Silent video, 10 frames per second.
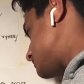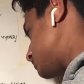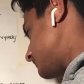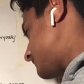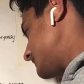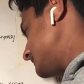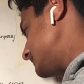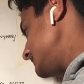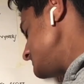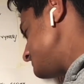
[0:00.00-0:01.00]
quite
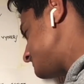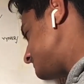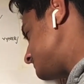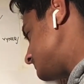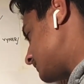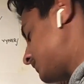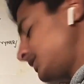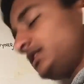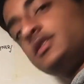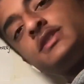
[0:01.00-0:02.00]
frankly, I
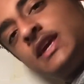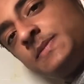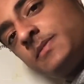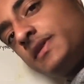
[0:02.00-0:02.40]
think I'd keep him